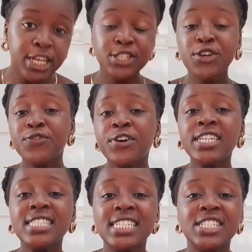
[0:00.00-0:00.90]
So
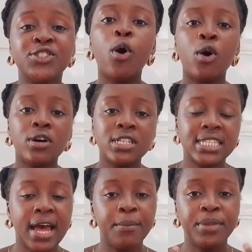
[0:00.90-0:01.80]
first is pause
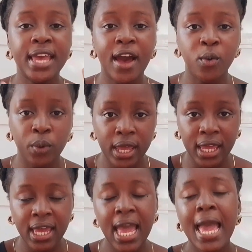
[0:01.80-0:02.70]
and be aware.